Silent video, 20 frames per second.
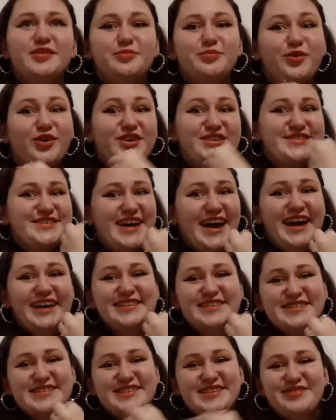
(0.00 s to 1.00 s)
more
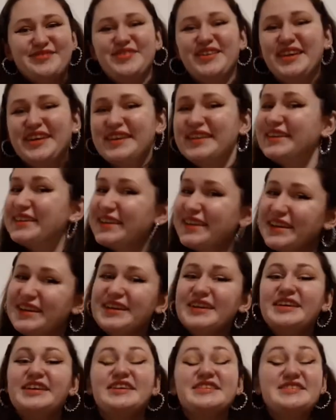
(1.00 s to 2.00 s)
sadness in me.
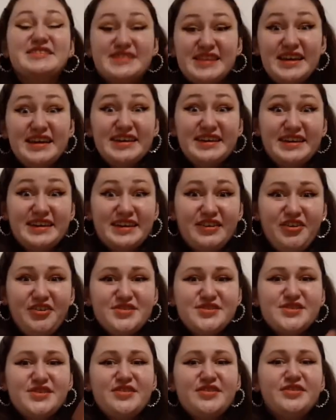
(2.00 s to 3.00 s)
Sick
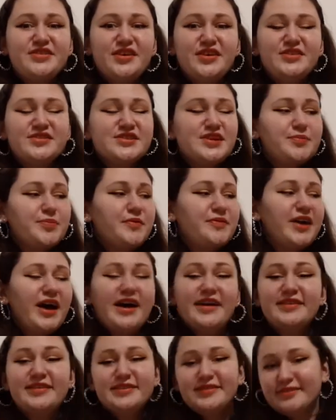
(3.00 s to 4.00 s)
also on top of
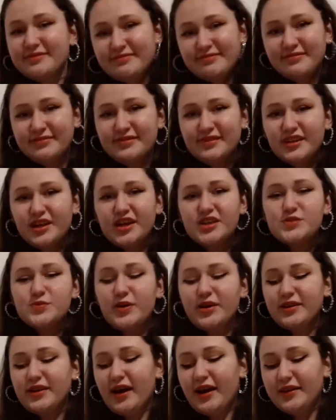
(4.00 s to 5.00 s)
that. Because
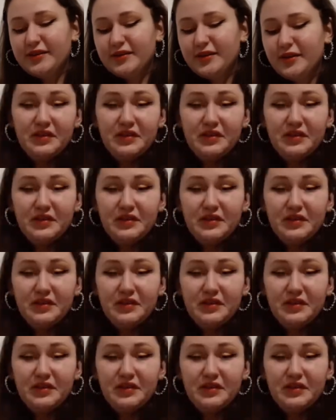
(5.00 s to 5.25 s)
why not?